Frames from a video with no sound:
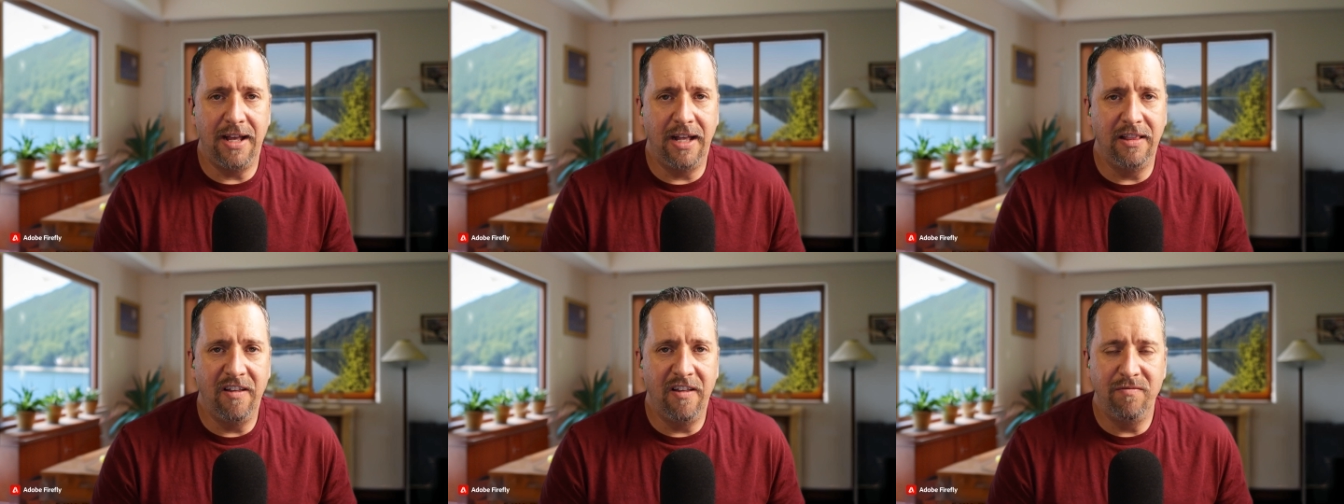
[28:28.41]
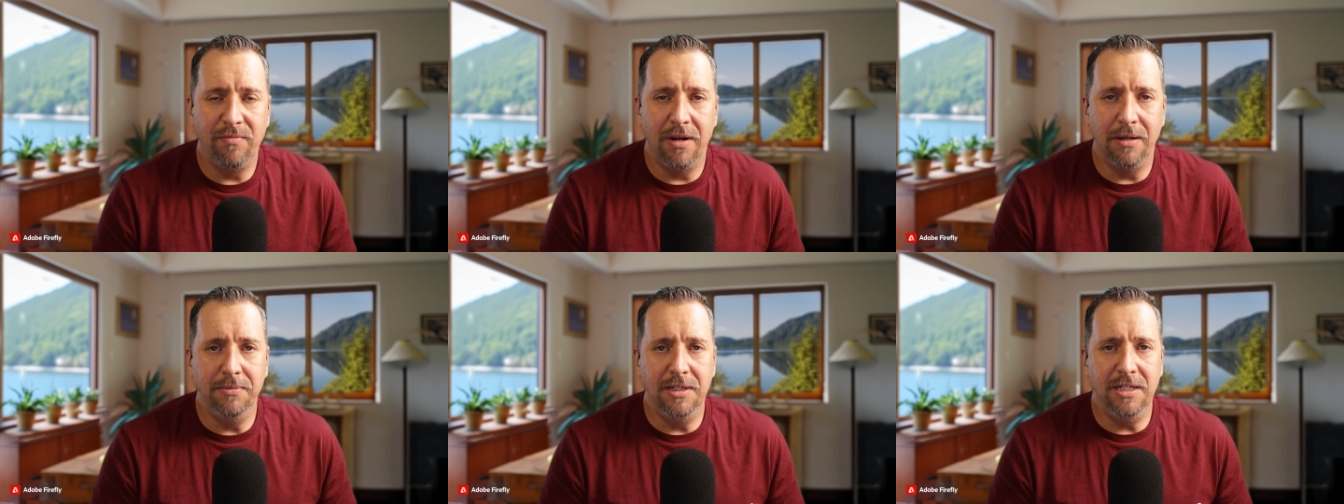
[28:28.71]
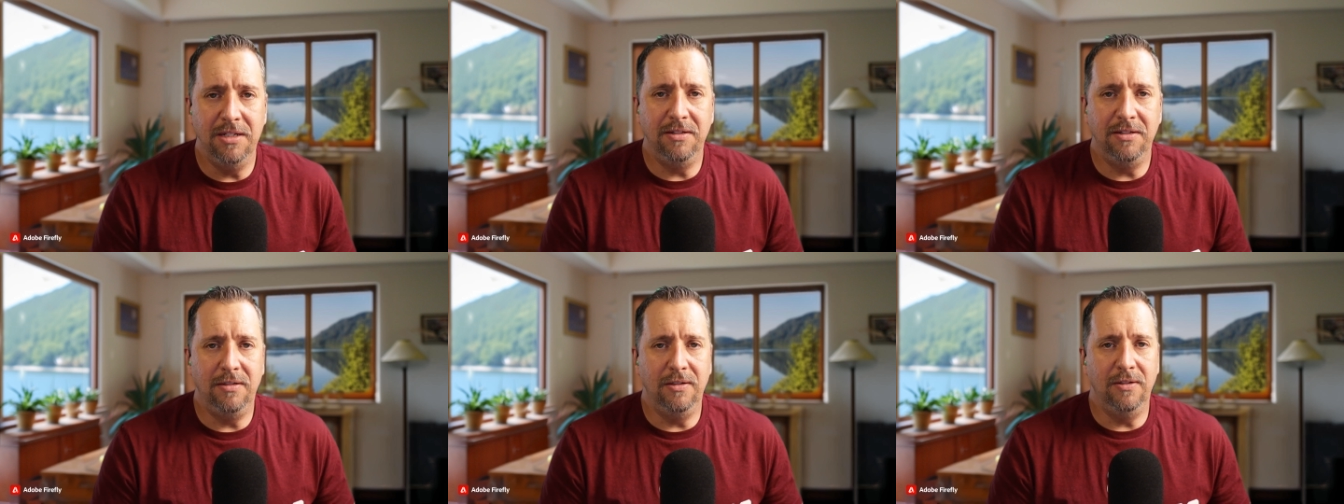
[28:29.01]
I love my
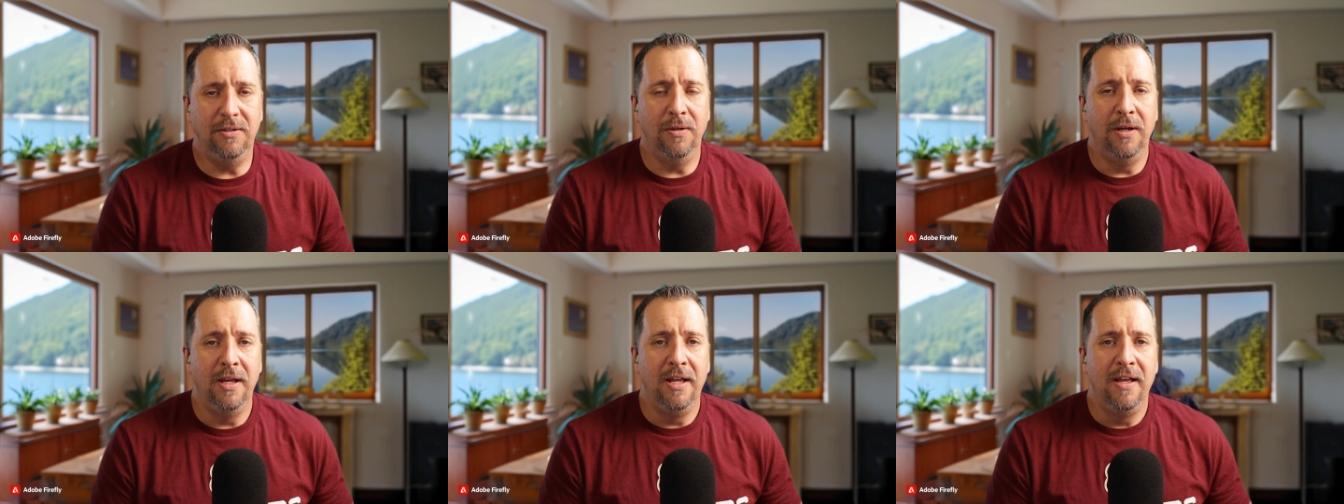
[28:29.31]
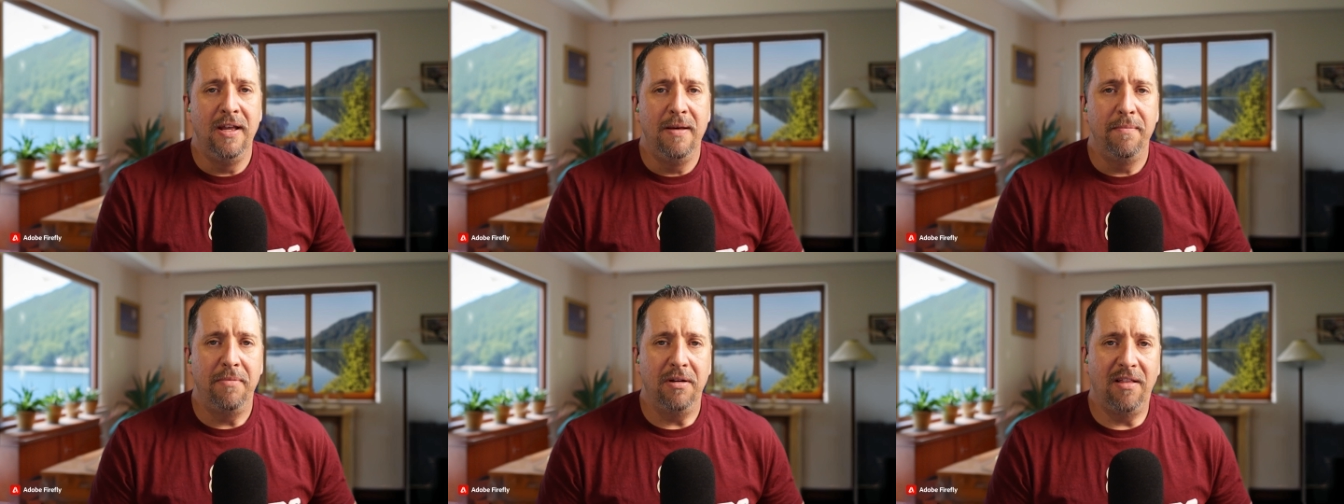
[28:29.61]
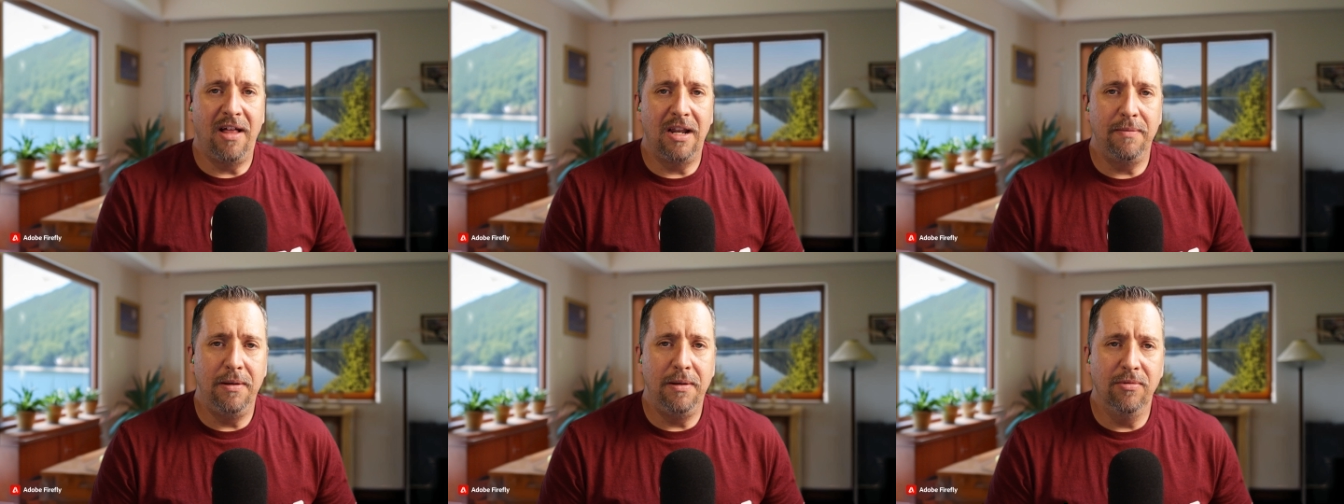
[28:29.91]
bees too, but a
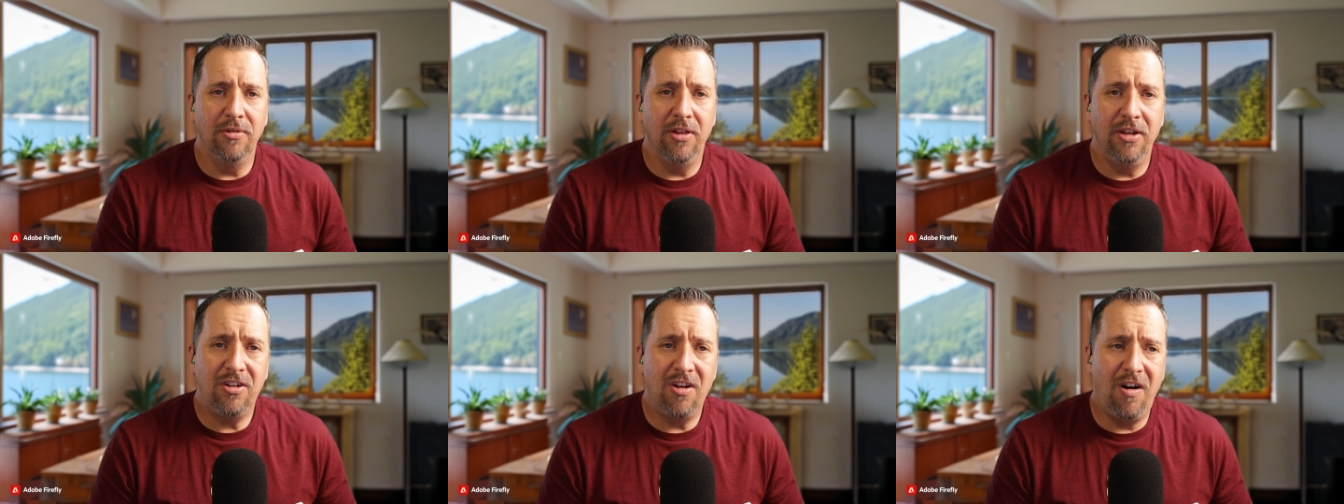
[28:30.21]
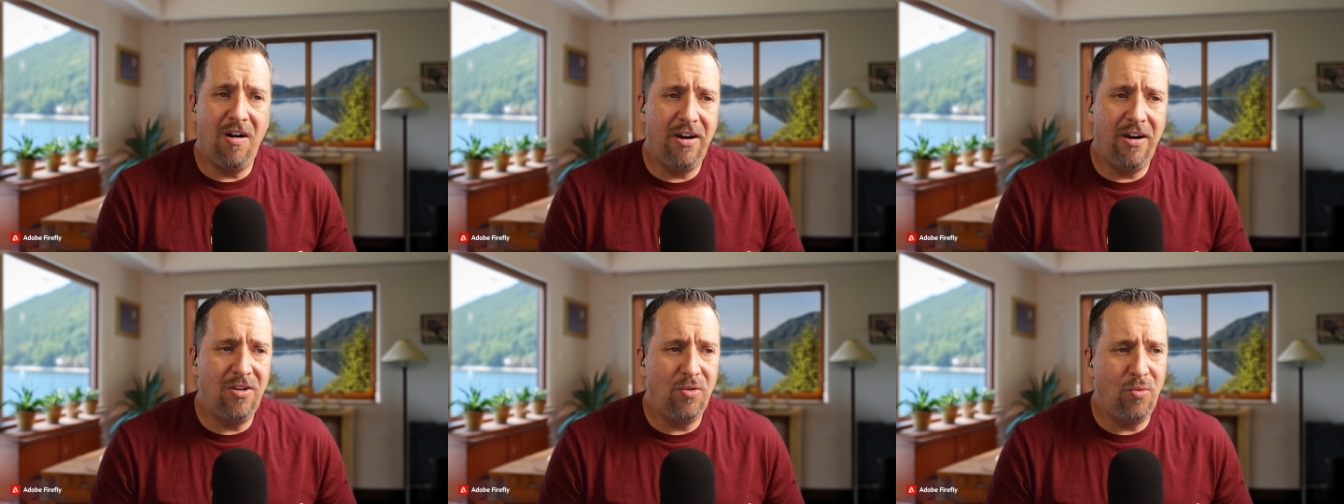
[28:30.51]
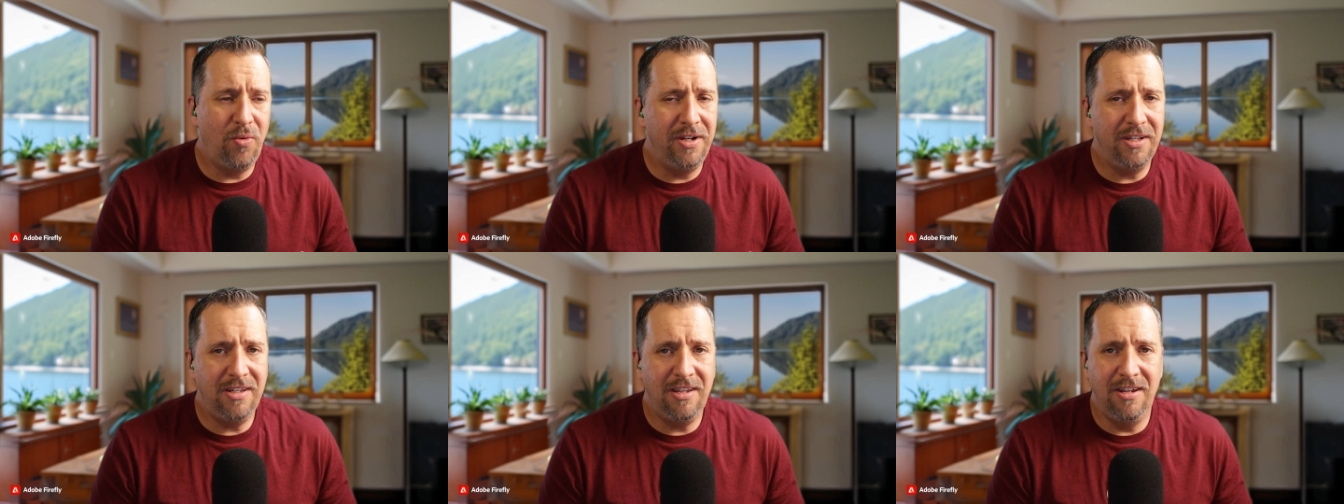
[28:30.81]
lot of people are like, "Oh, I
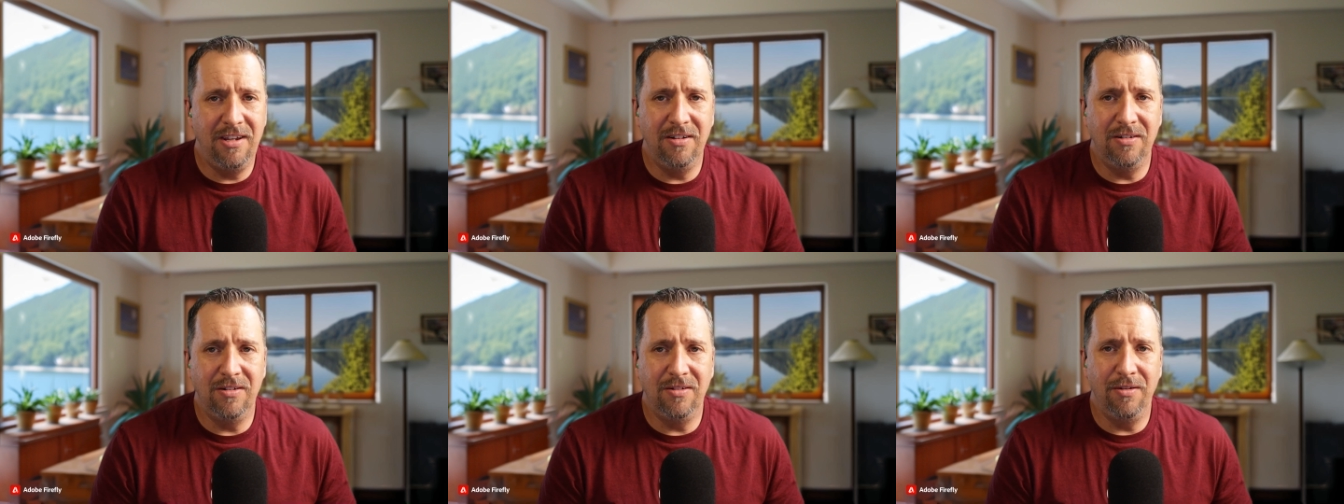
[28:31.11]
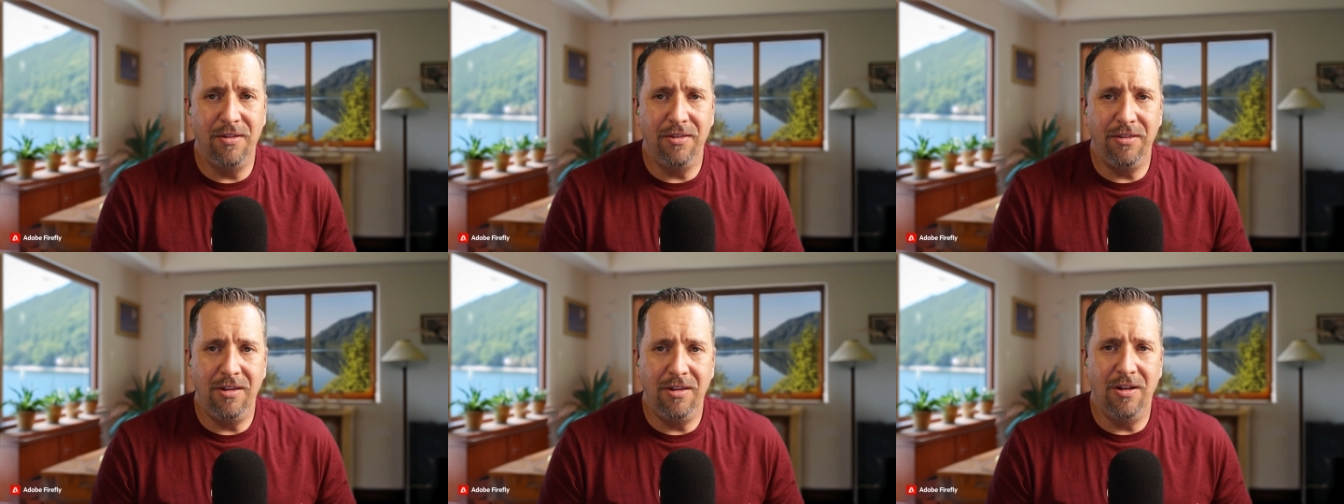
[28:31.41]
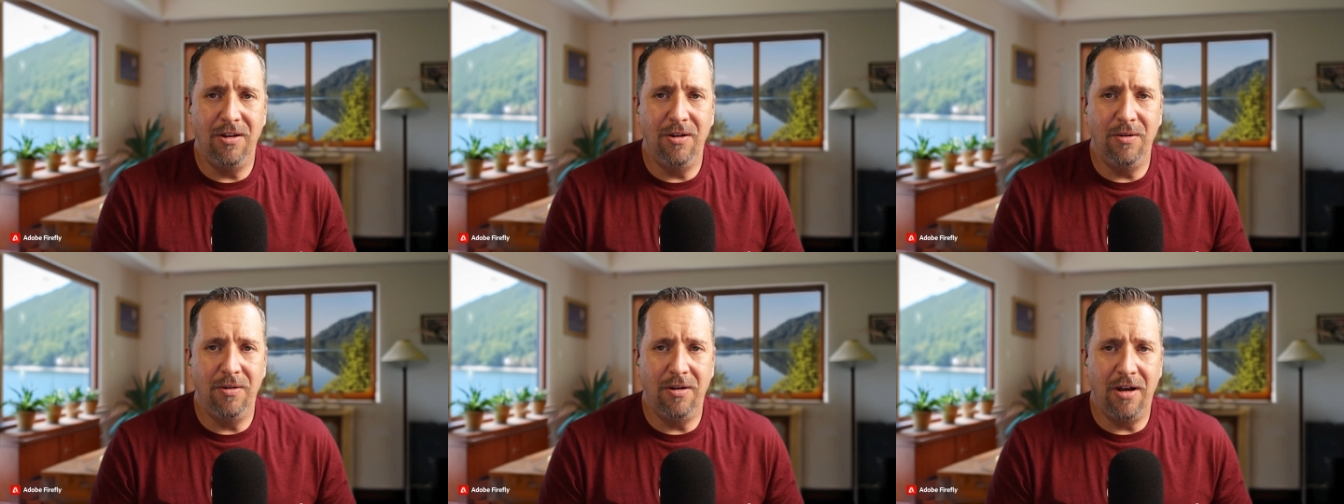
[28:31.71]
don't want to kill, you
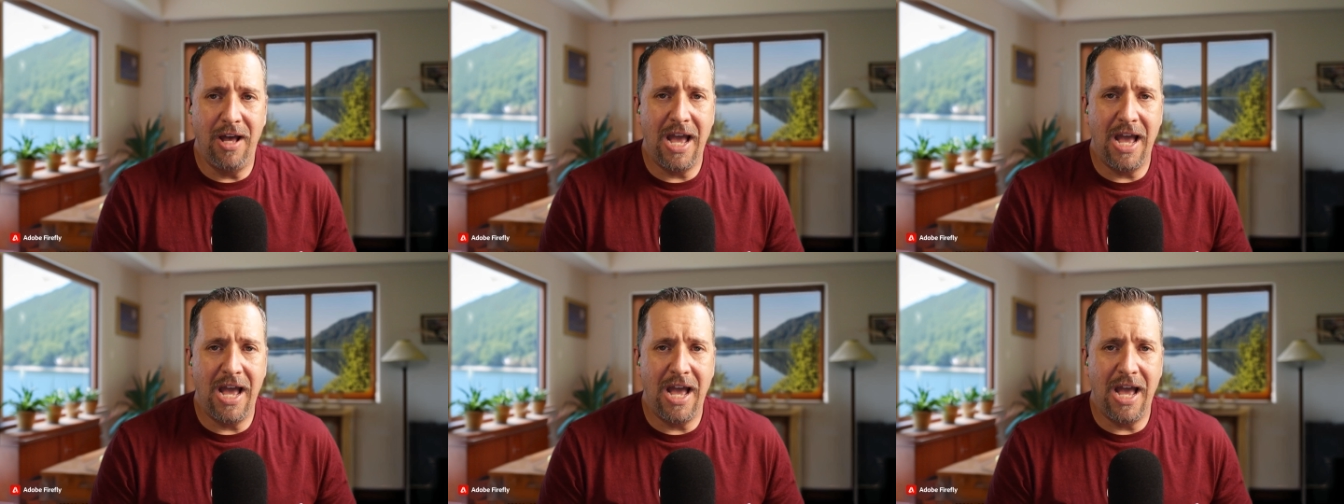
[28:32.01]
know,